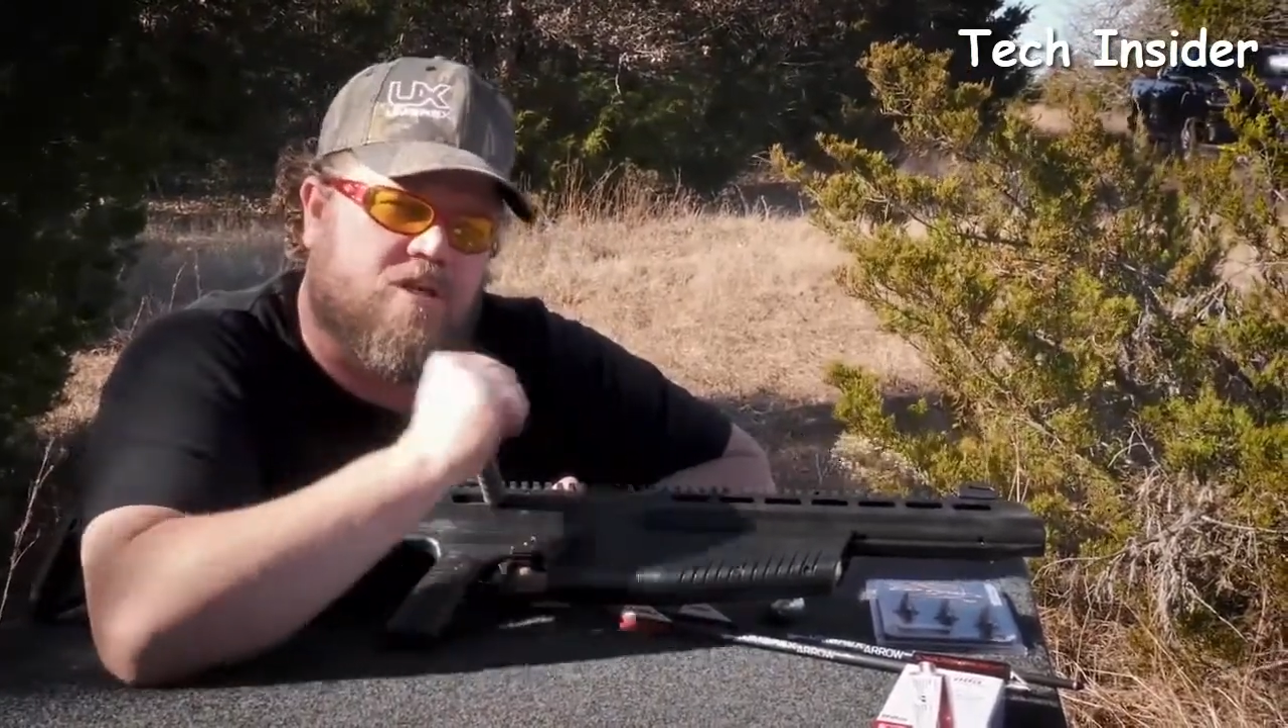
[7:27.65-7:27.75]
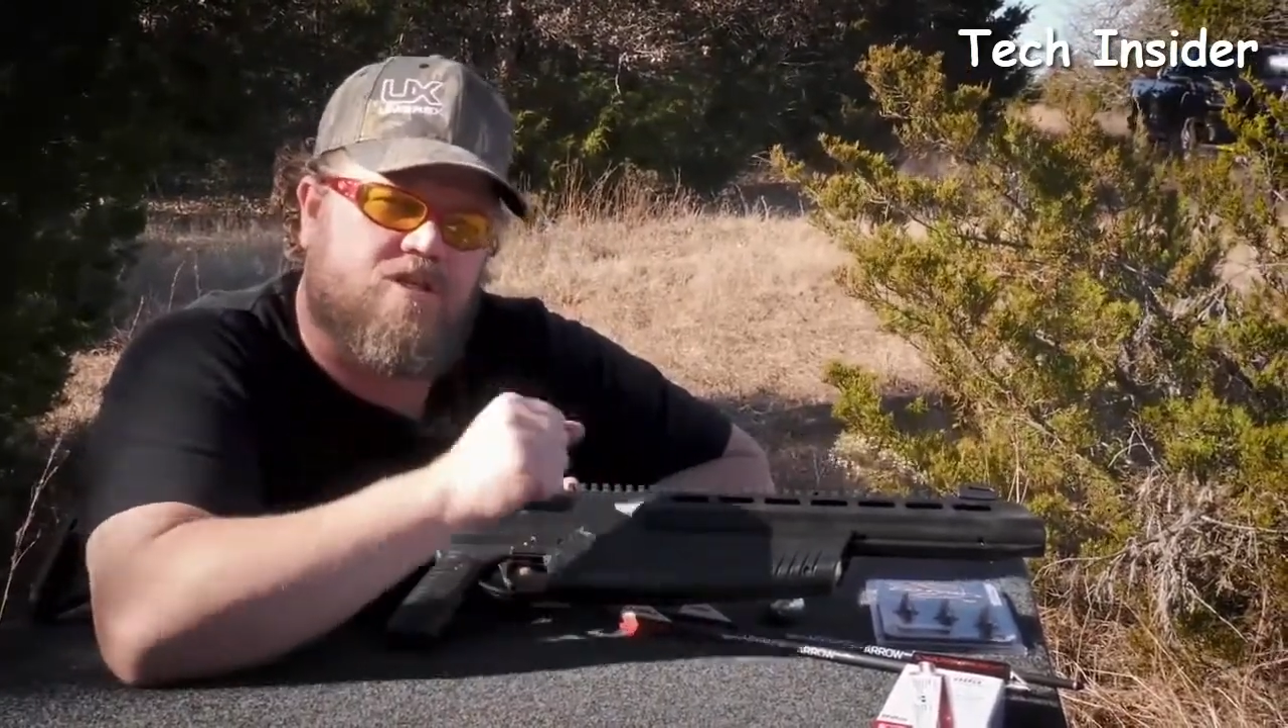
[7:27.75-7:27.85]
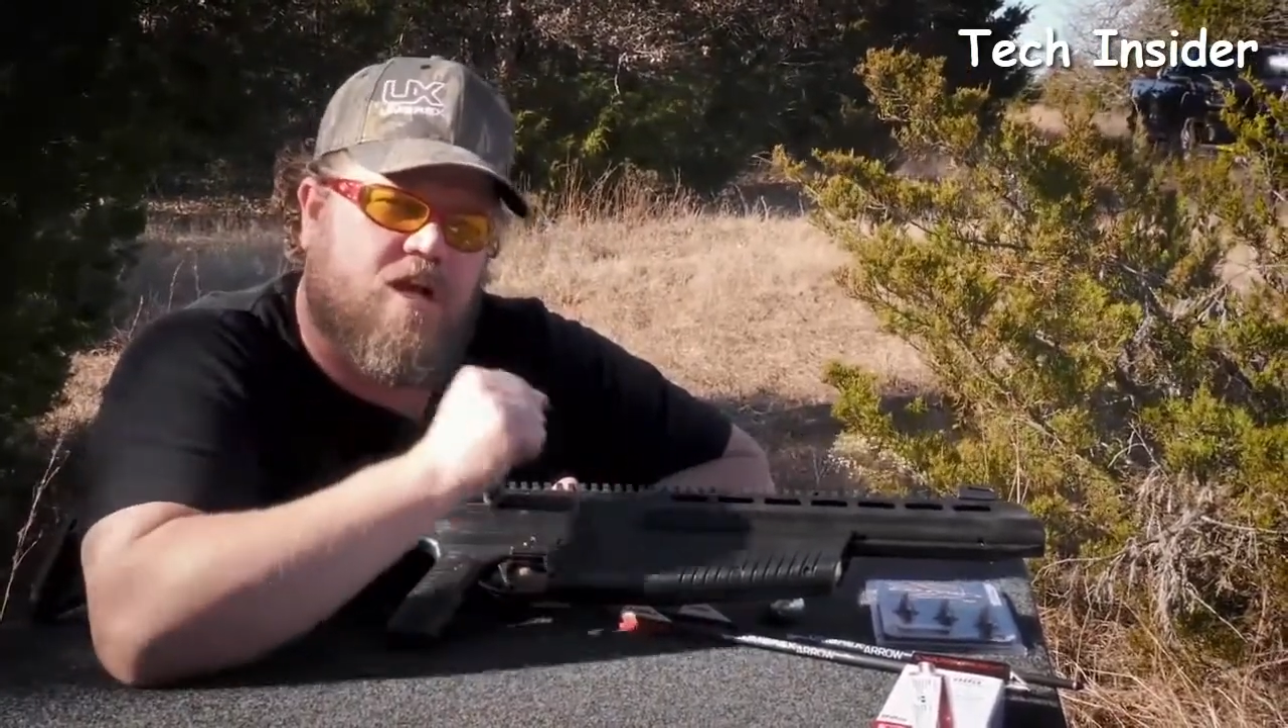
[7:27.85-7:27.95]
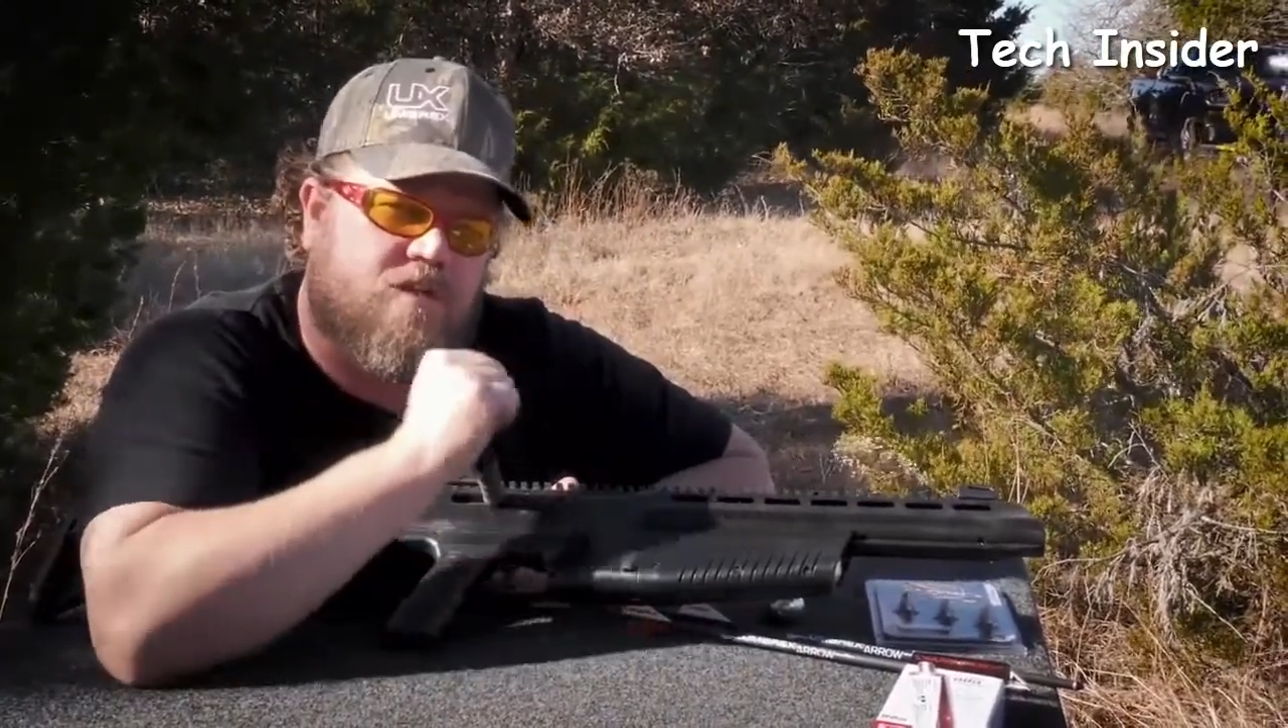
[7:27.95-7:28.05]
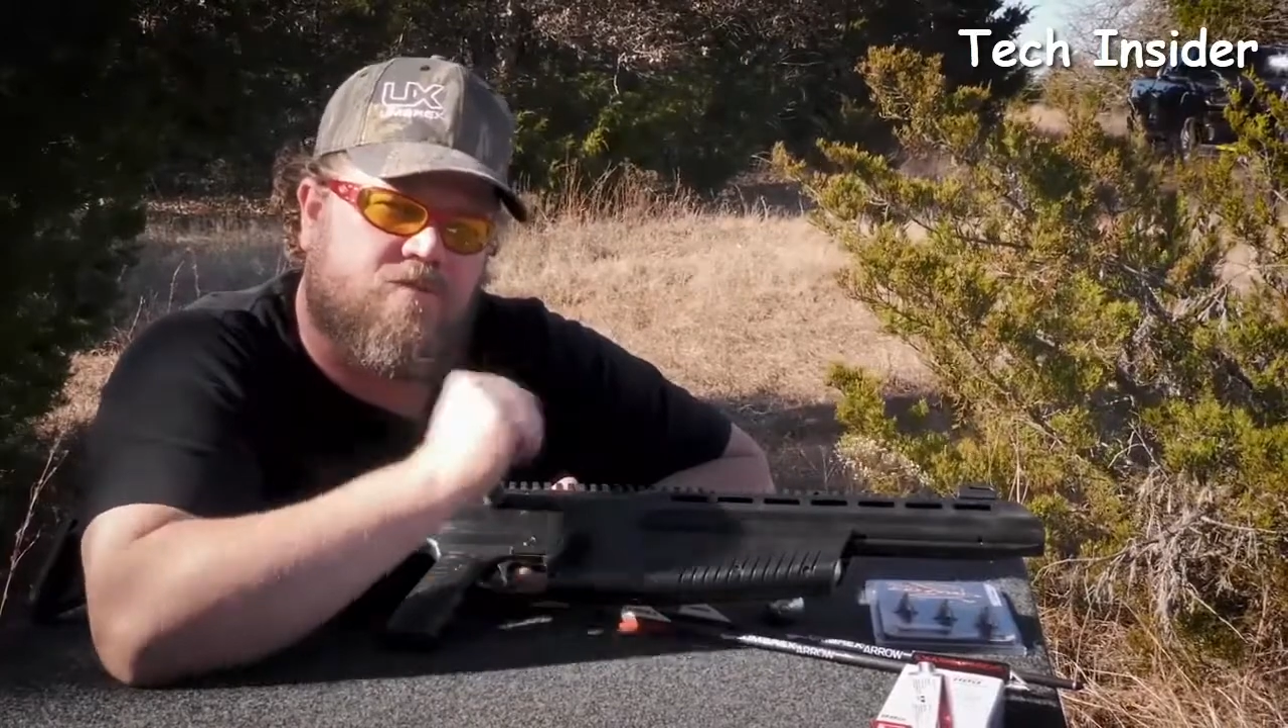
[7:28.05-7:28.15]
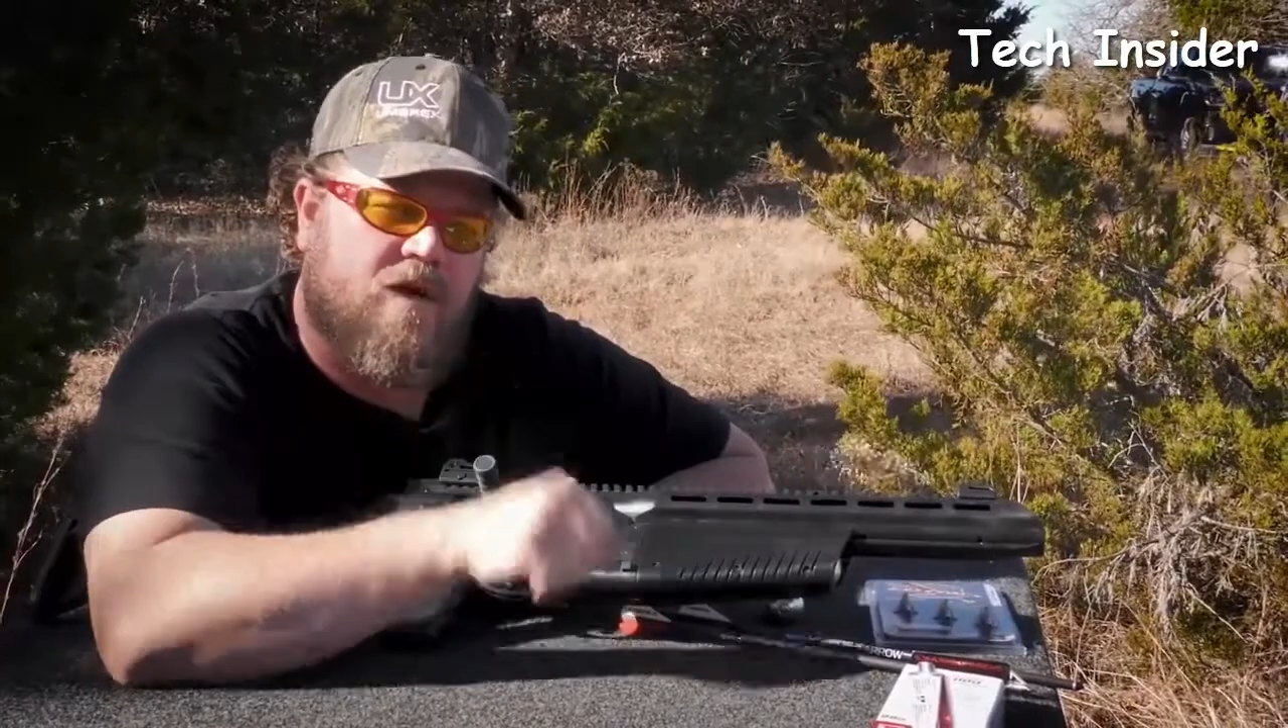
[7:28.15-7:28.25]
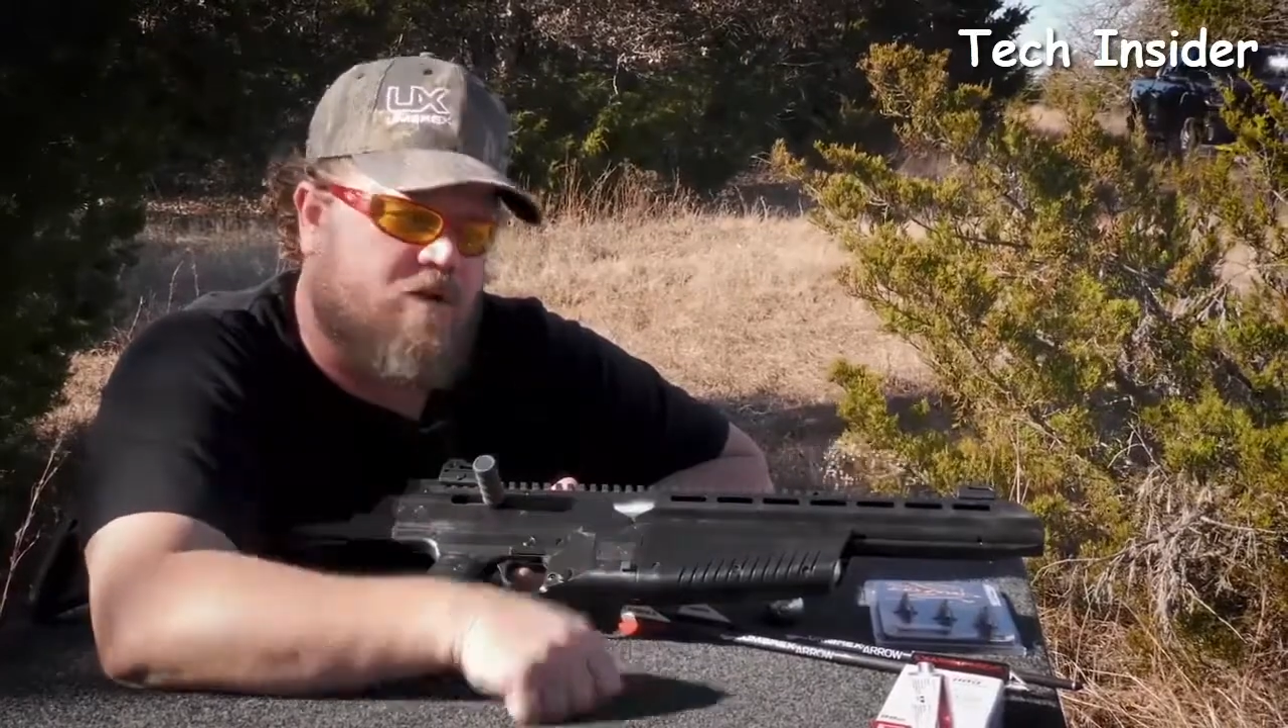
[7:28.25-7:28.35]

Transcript: of shots right